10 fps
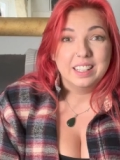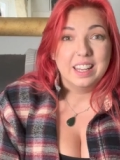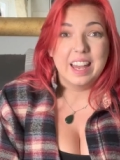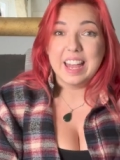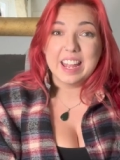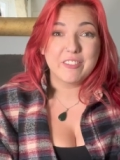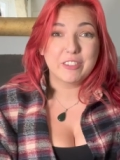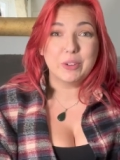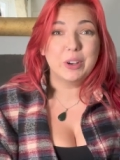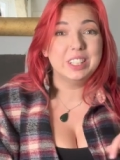Hey
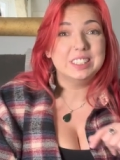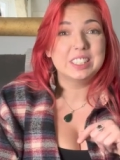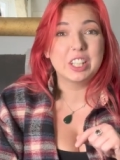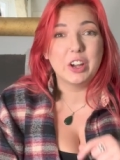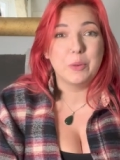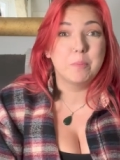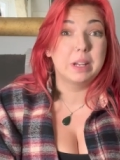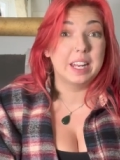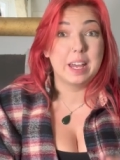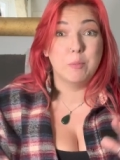everyone, so
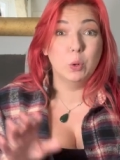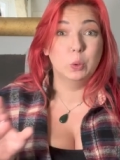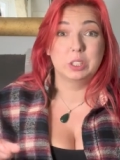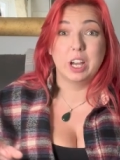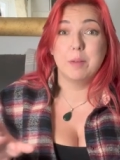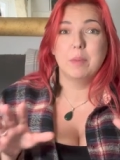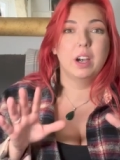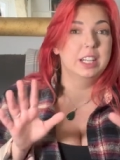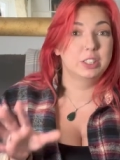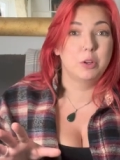B&M haul time.
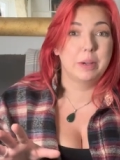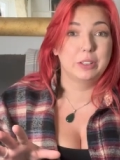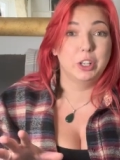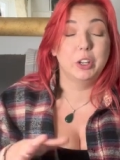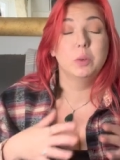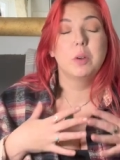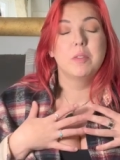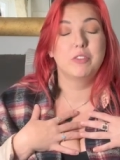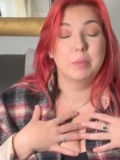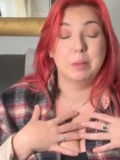I don't know about you,
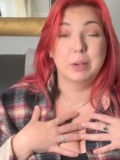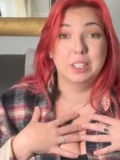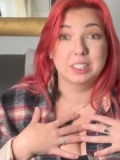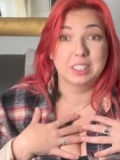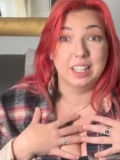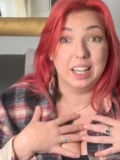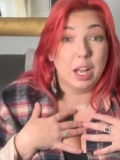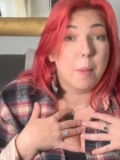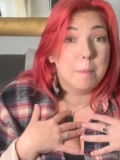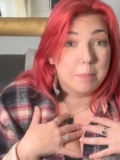for me
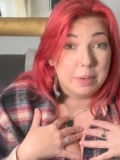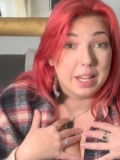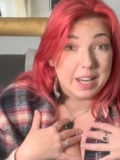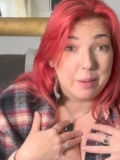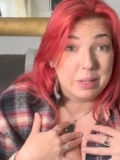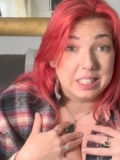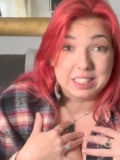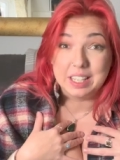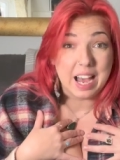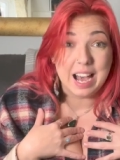personally, B&M is
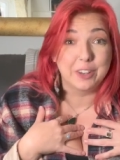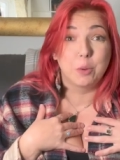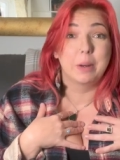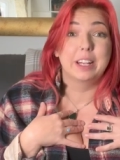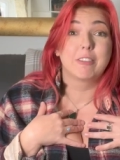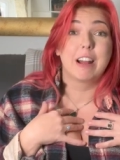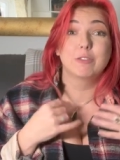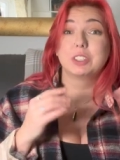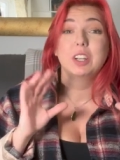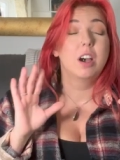an adult
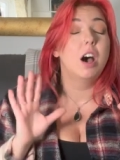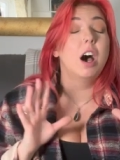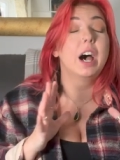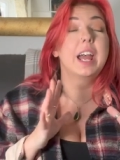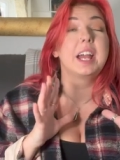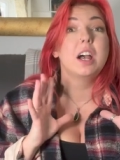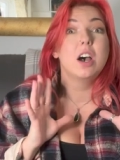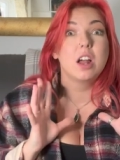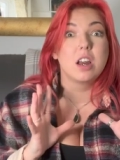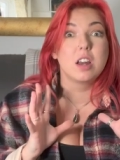playground. I
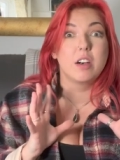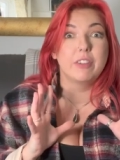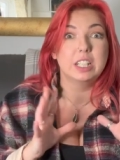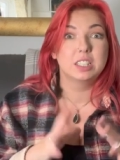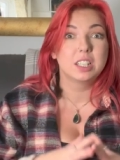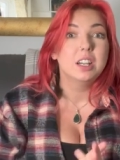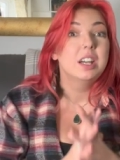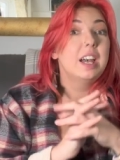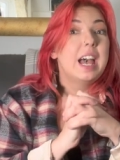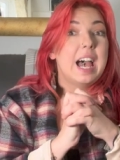love it.
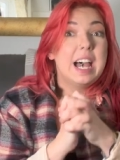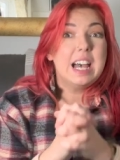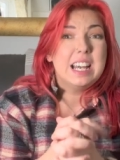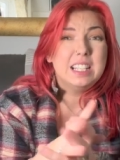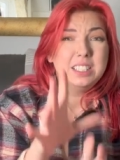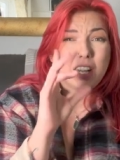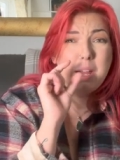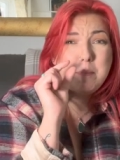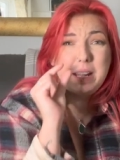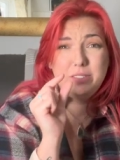And
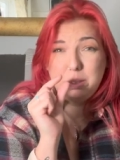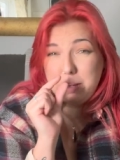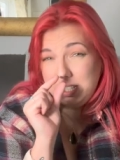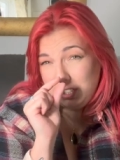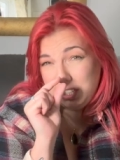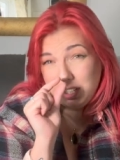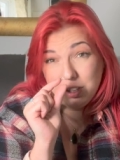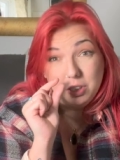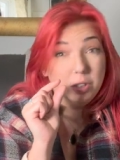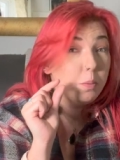I may have spent just a
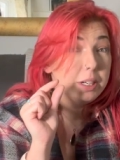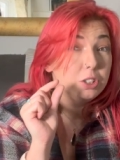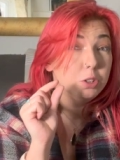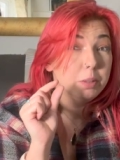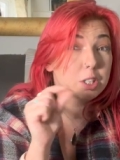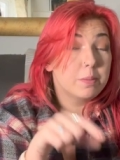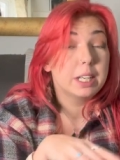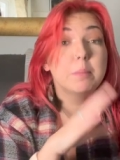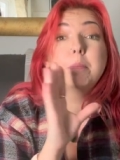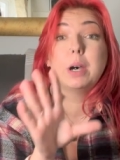little bit too much
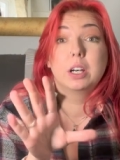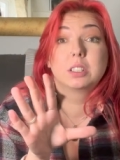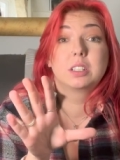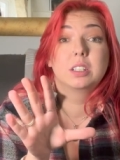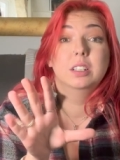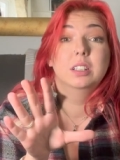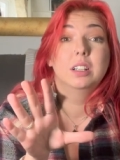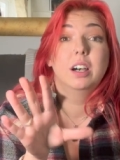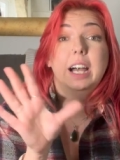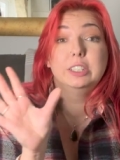money, but
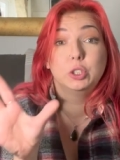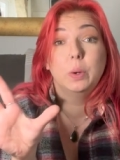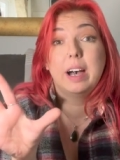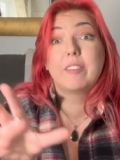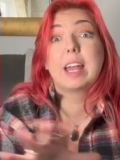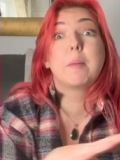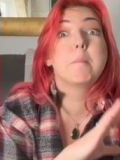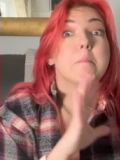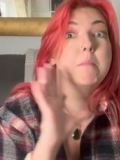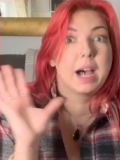I do have a
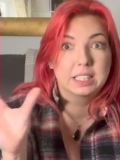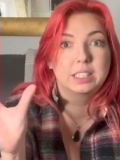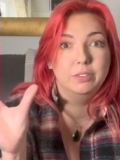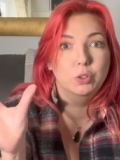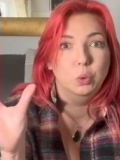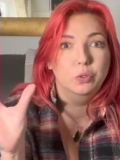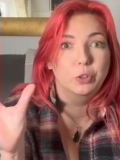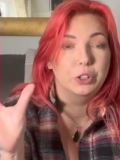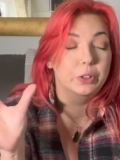massive haul for you.